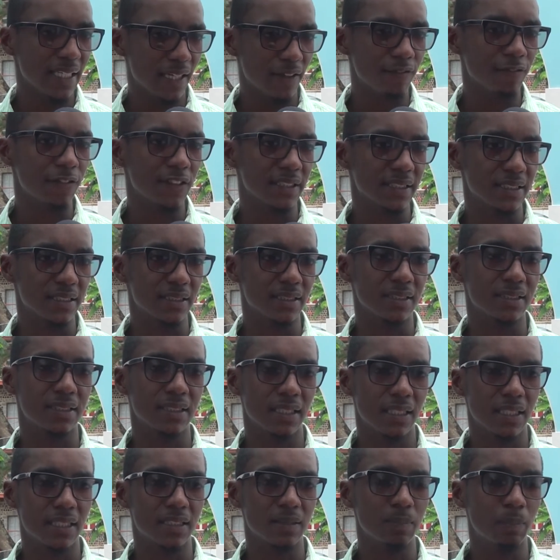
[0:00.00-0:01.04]
emphasis
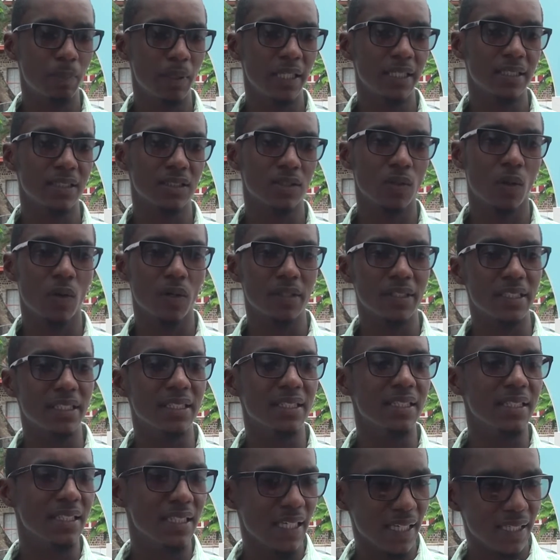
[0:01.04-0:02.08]
is placed on the
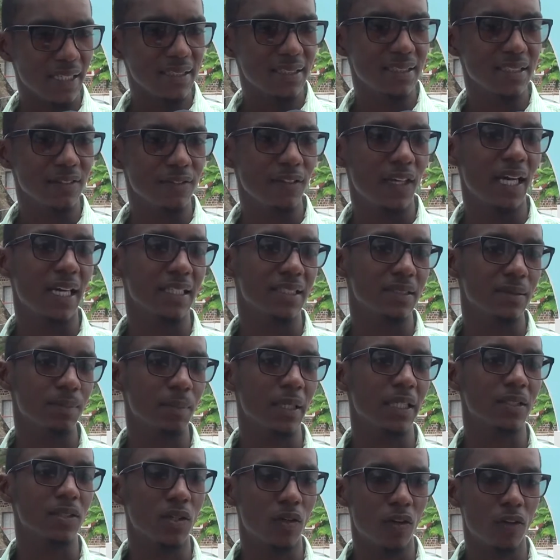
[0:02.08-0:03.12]
negative
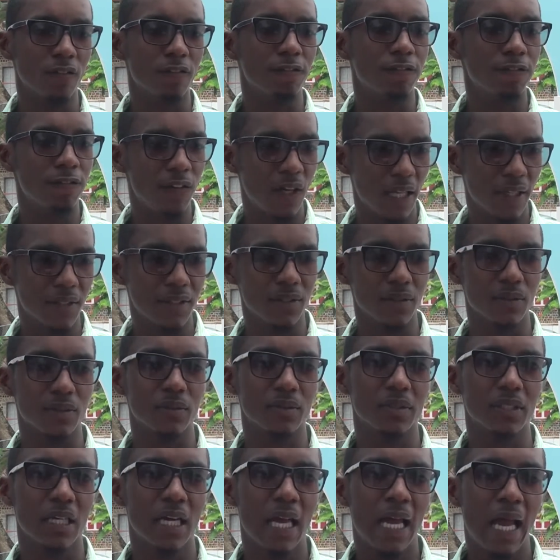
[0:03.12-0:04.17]
aspect of
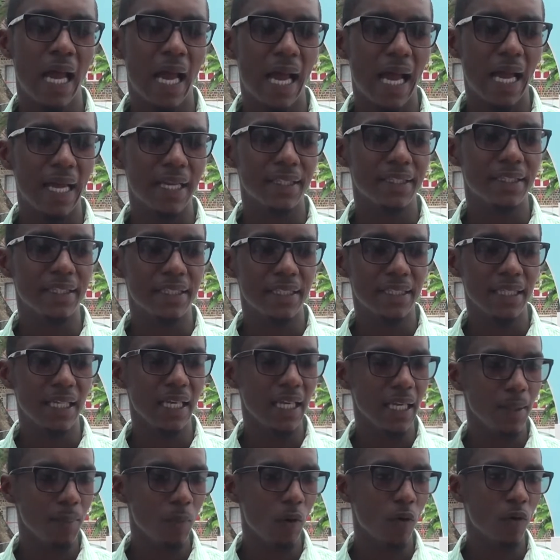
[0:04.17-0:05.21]
fatherhood. And
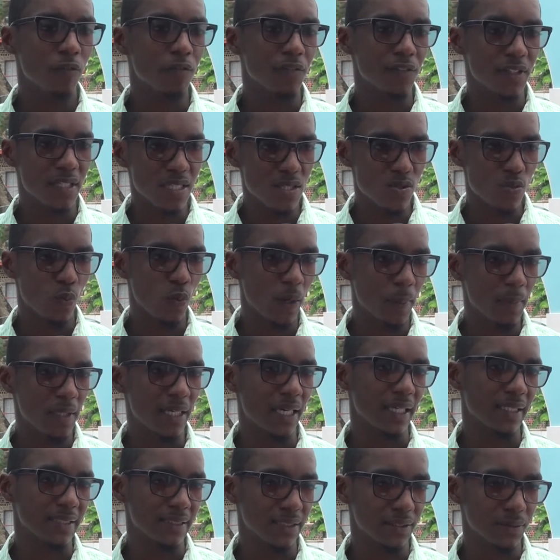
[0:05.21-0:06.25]
the aim of this
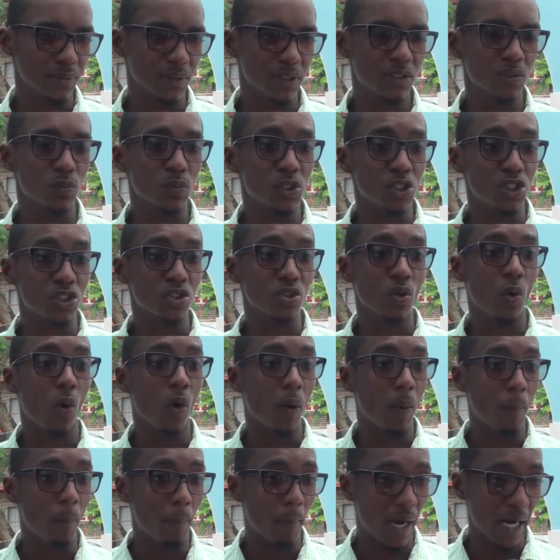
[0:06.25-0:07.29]
webinar series, which is
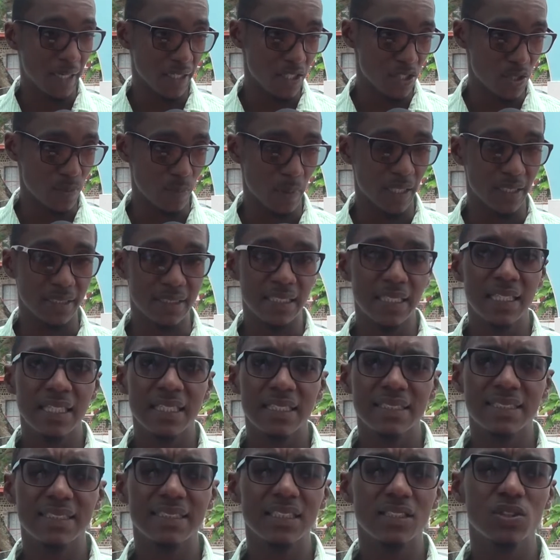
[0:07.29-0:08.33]
called Management,
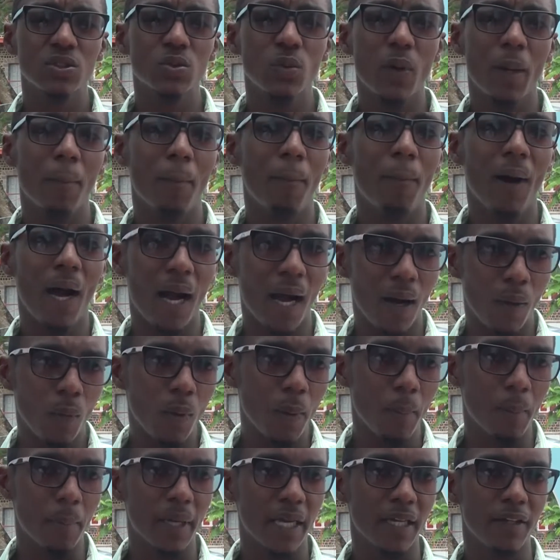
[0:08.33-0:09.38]
seeks to
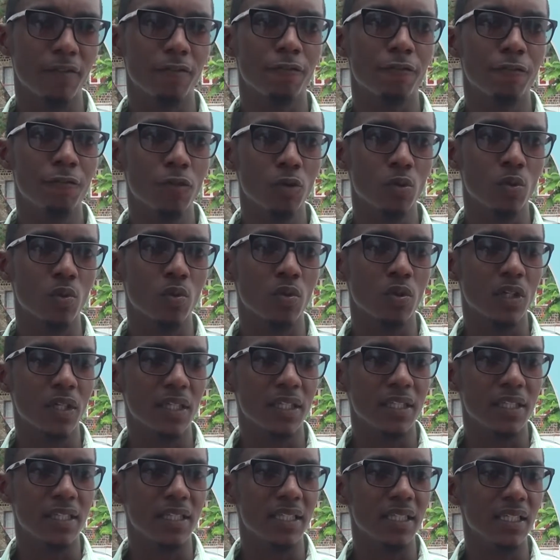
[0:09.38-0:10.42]
empower men through
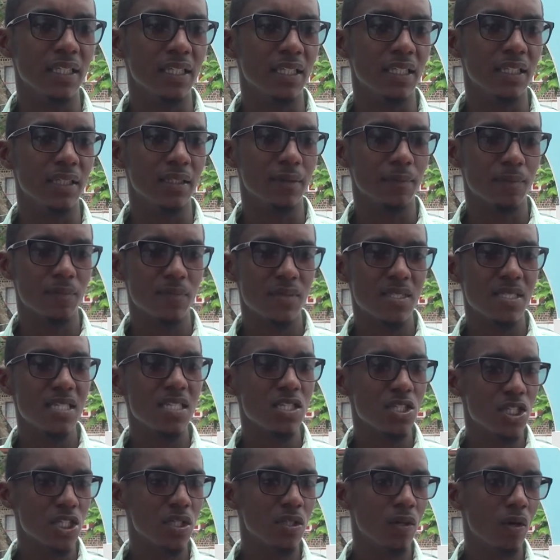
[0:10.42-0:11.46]
the
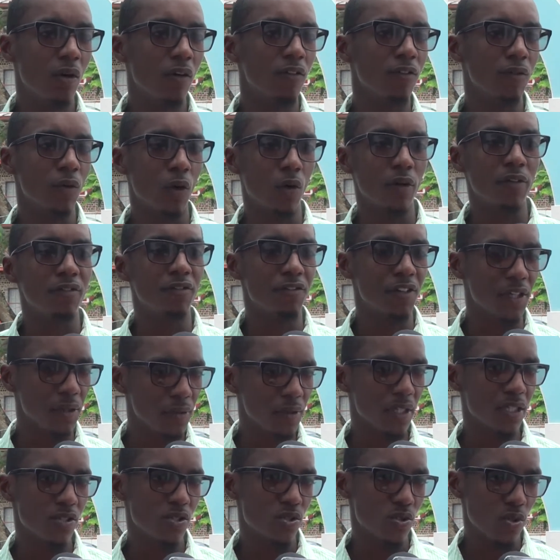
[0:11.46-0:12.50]
teaching of, on
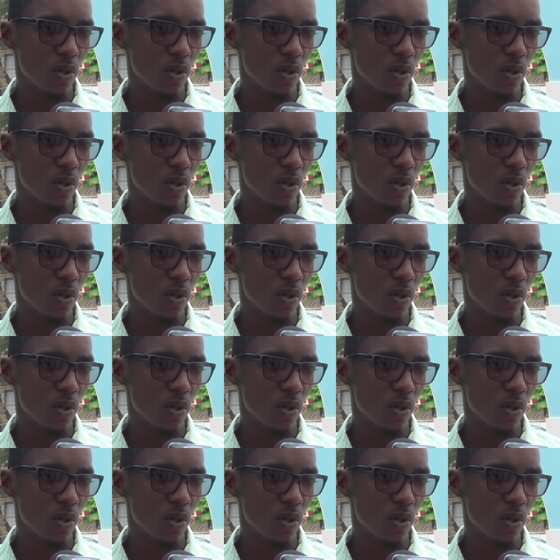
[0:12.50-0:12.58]
various